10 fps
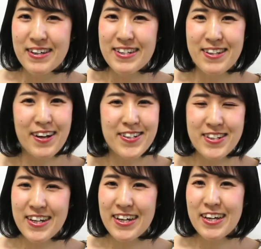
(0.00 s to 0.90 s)
It's
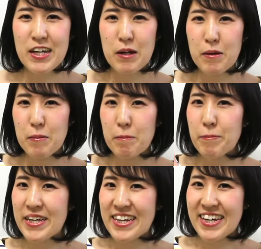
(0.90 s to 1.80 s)
actually
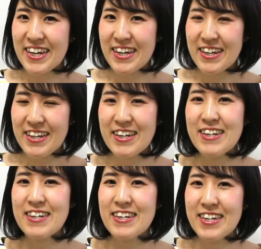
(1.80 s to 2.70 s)
biki,
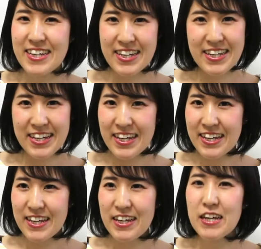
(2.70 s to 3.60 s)
hiki,
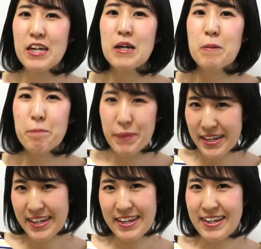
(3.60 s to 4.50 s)

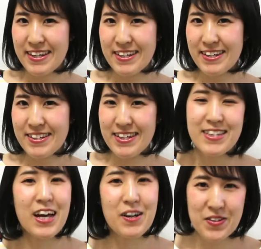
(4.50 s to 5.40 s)
piki.
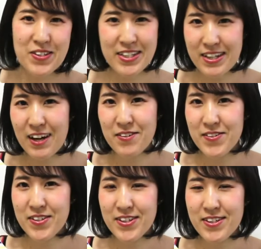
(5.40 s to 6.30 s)
That's how you can
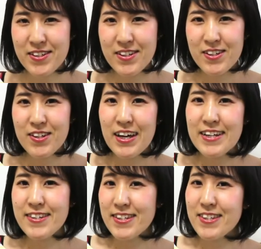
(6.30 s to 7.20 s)
count.
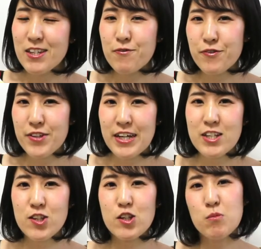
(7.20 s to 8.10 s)
And this is for
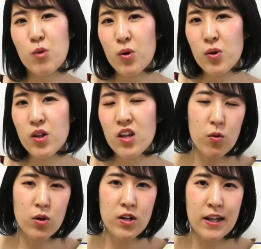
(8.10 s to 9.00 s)
like small
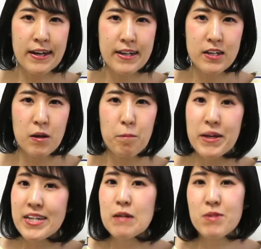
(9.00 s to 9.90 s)
or like
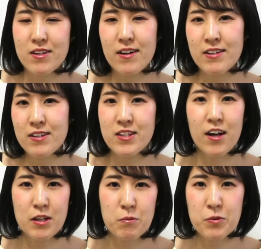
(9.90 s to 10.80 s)
medium sized
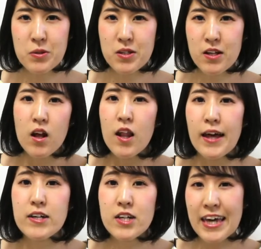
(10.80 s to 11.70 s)
animals,
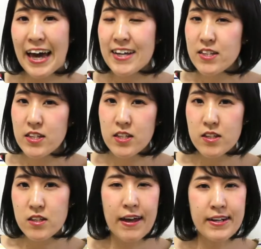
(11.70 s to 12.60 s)
like cats,
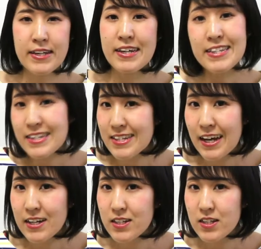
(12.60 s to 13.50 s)
any
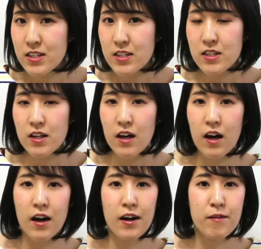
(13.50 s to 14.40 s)
insects,
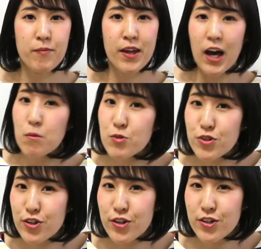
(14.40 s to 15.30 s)
um,
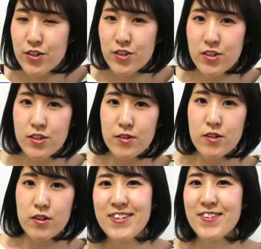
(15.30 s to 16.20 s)
hamsters.
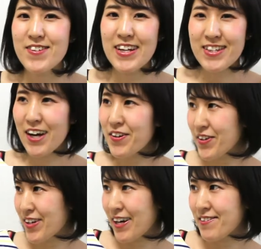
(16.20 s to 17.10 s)
So that's how
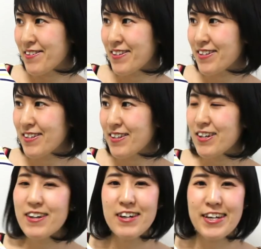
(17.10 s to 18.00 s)
you count.
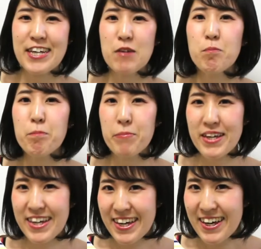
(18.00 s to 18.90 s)

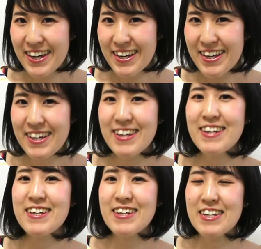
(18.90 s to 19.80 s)
Ippiki,
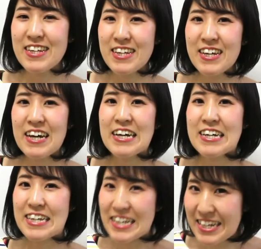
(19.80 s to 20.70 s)
ni
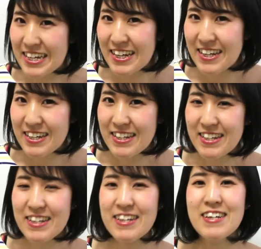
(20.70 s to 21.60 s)
hiki,
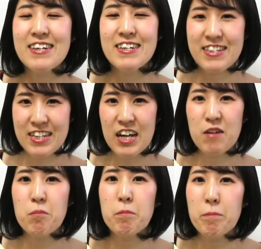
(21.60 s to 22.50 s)

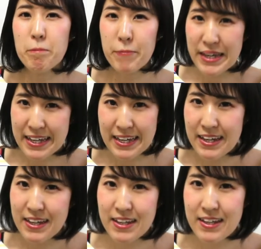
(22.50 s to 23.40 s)
san
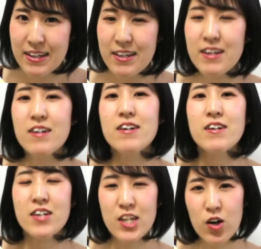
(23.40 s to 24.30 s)
biki,
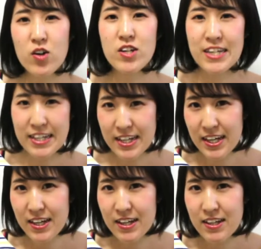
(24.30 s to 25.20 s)
yon
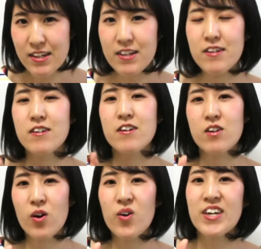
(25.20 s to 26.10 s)
hiki,
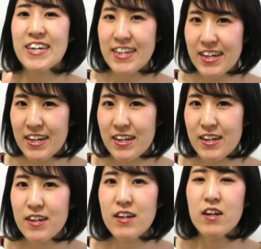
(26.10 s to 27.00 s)
go hiki,
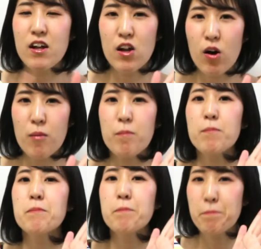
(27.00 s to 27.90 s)
ro
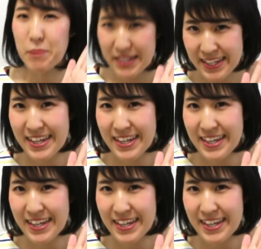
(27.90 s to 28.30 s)
So